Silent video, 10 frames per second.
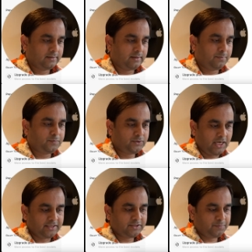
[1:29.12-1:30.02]
the
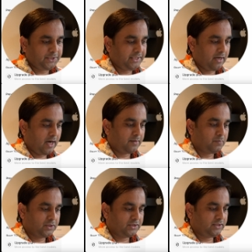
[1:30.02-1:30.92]
ChatGPT are
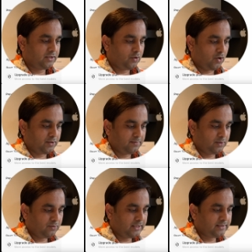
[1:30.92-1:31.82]
merging the document.
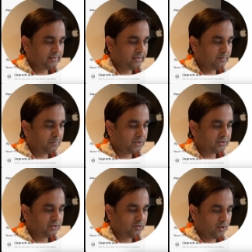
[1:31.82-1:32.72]
Look at this here, merge
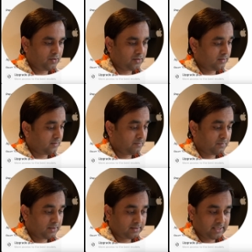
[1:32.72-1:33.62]
the doc,
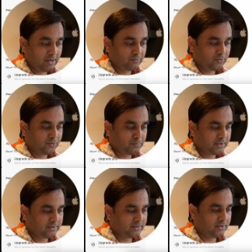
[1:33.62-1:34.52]
download
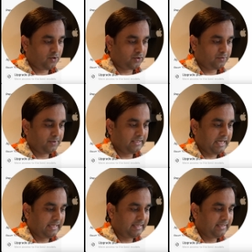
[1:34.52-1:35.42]
merge the document.
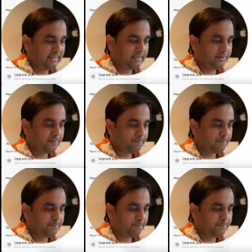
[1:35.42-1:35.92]
I click here